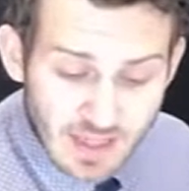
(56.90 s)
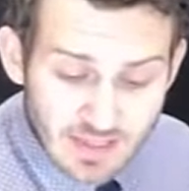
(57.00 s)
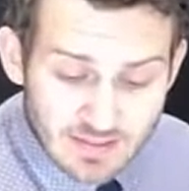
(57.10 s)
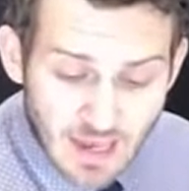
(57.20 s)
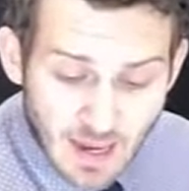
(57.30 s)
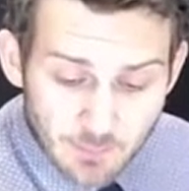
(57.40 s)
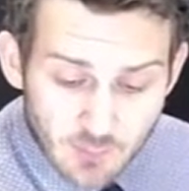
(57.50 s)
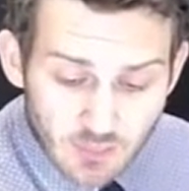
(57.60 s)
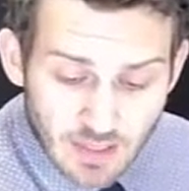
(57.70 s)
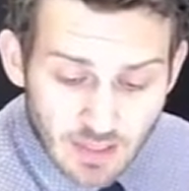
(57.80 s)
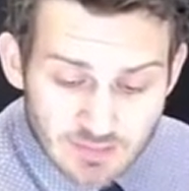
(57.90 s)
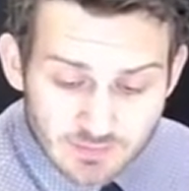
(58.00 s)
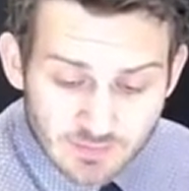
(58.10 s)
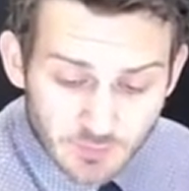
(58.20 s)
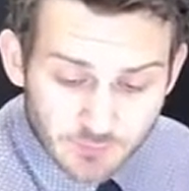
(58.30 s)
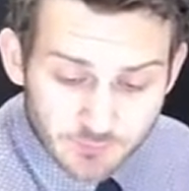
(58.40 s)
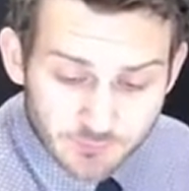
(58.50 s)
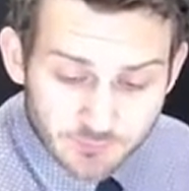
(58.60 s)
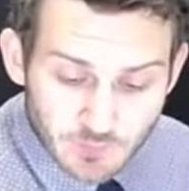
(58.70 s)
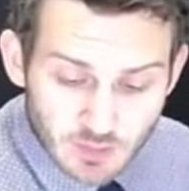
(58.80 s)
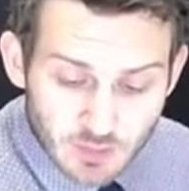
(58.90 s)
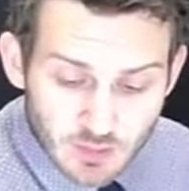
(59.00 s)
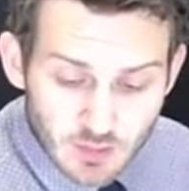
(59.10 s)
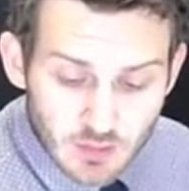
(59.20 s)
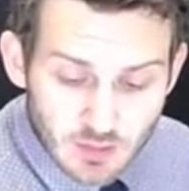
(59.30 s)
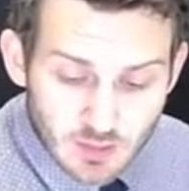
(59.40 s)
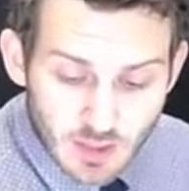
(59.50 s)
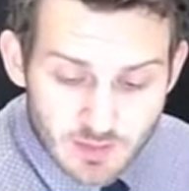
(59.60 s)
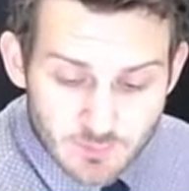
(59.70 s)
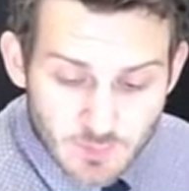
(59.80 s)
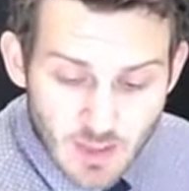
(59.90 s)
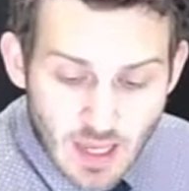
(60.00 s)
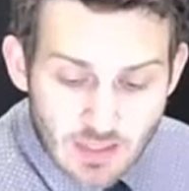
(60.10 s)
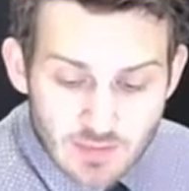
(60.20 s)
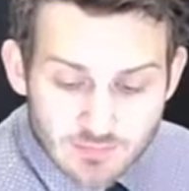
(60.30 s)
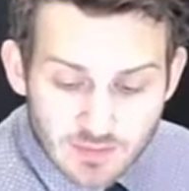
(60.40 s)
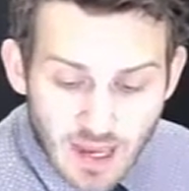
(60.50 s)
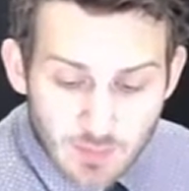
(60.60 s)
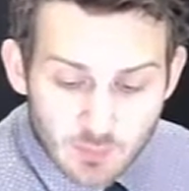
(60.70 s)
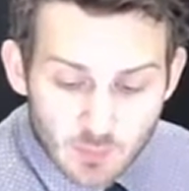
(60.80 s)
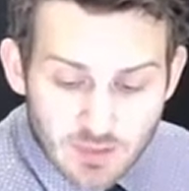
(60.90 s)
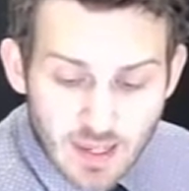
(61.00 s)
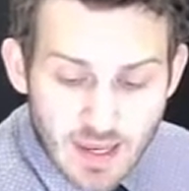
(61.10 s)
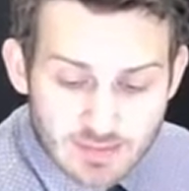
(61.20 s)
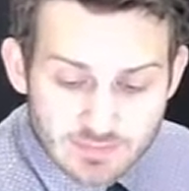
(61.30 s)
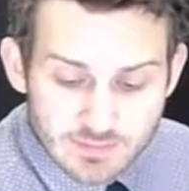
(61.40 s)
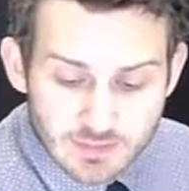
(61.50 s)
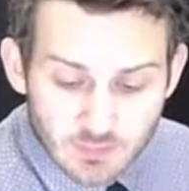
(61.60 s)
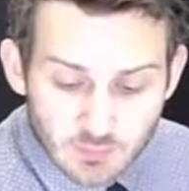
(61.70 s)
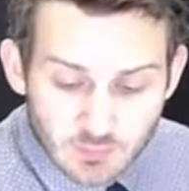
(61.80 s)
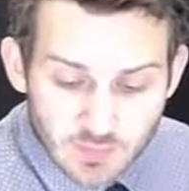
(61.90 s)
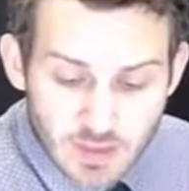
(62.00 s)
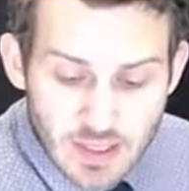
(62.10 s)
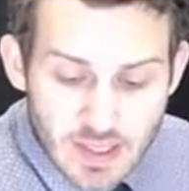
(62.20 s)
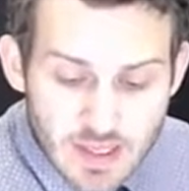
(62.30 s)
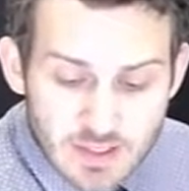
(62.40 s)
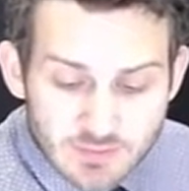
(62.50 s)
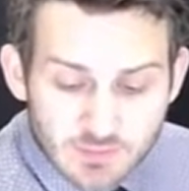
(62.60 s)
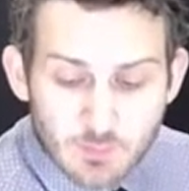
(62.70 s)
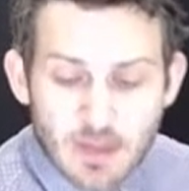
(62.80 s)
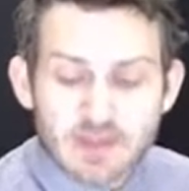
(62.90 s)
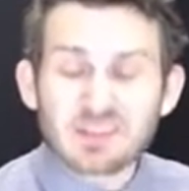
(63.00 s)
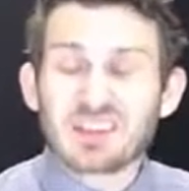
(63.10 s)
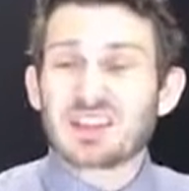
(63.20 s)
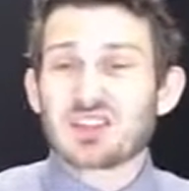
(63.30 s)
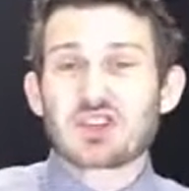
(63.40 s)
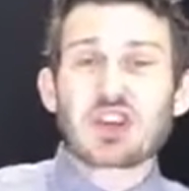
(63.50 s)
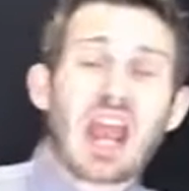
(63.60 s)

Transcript: is that capital gains yield. Okay, and this capital gains yield is basically the